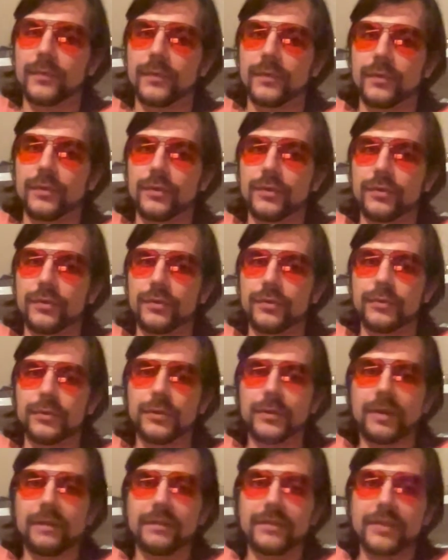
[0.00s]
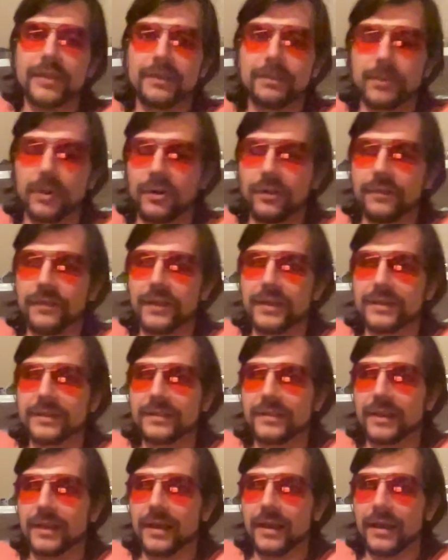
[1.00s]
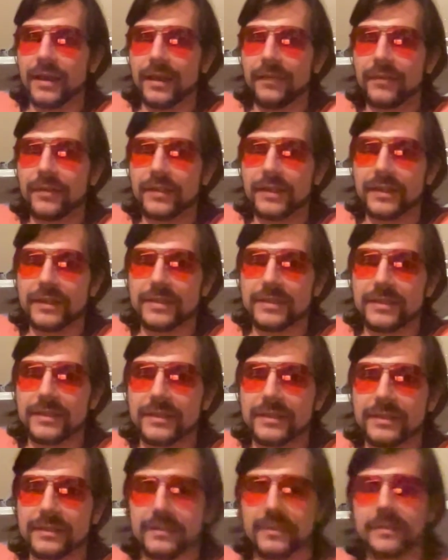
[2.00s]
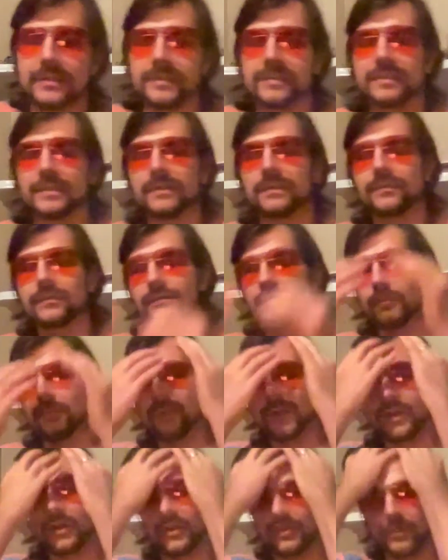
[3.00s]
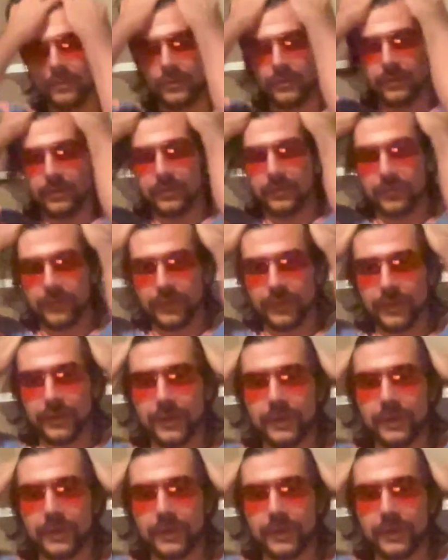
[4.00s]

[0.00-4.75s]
you do everything perfect, everything is remarkable,